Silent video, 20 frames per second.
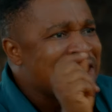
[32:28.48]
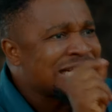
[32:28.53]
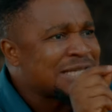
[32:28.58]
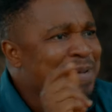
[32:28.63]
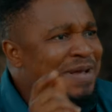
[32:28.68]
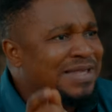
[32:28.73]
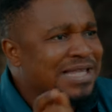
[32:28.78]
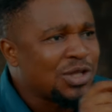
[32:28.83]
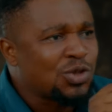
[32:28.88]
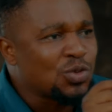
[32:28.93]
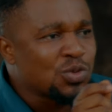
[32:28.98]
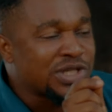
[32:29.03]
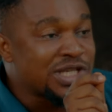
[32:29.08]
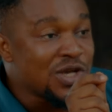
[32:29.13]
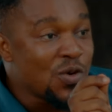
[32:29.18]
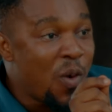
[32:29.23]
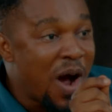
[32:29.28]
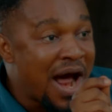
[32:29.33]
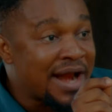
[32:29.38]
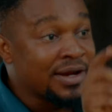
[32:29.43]
expected to see
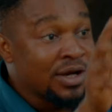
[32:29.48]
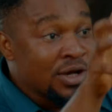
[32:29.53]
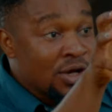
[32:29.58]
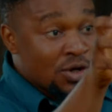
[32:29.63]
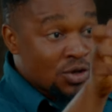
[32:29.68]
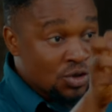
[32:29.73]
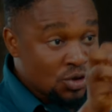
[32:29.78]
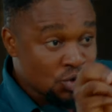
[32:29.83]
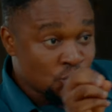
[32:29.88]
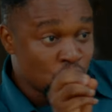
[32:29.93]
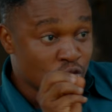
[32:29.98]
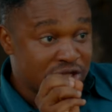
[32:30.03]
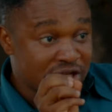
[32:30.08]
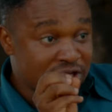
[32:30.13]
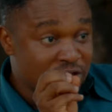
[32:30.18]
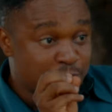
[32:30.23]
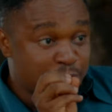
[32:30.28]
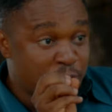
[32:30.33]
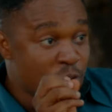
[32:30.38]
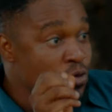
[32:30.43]
one using
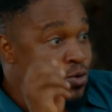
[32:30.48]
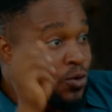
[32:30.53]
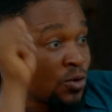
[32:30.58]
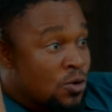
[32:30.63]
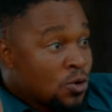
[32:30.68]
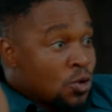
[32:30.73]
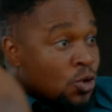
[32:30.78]
spoon